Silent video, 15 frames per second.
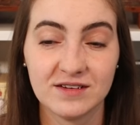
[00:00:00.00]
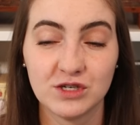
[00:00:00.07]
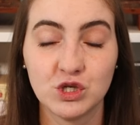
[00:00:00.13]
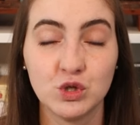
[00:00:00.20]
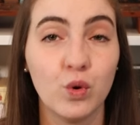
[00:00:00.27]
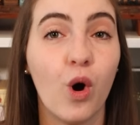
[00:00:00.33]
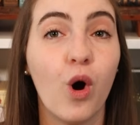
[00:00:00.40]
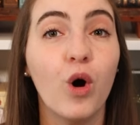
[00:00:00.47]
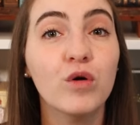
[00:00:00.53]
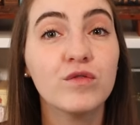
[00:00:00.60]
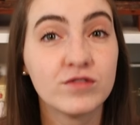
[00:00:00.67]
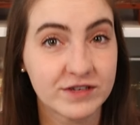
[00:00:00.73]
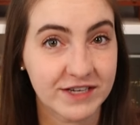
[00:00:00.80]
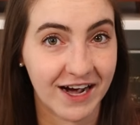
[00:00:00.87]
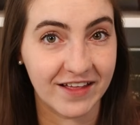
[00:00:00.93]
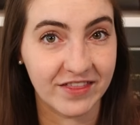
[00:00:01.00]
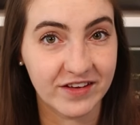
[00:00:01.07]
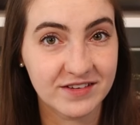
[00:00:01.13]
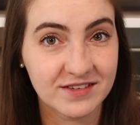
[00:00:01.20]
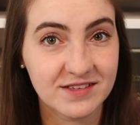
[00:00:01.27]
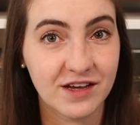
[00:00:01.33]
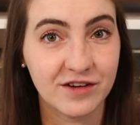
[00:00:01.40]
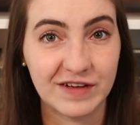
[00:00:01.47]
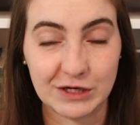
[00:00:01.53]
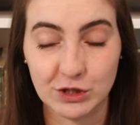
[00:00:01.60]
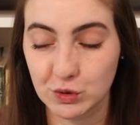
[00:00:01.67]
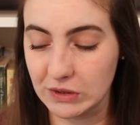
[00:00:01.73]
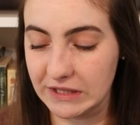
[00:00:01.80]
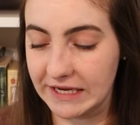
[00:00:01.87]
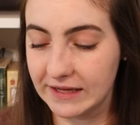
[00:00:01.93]
to over dye this
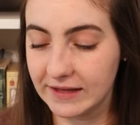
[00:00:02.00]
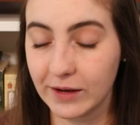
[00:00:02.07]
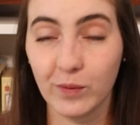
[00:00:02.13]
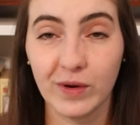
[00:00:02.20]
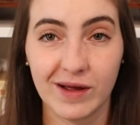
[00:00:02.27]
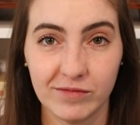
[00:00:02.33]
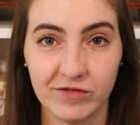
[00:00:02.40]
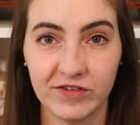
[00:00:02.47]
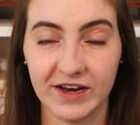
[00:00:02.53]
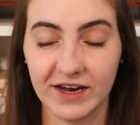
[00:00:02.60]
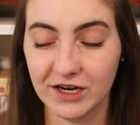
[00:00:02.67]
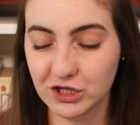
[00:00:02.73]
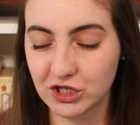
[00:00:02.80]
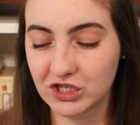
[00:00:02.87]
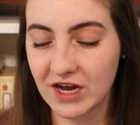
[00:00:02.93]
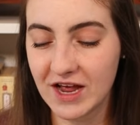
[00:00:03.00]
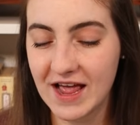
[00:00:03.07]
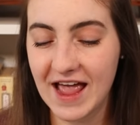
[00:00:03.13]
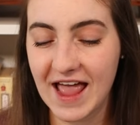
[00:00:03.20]
eventually, like when I'm finished,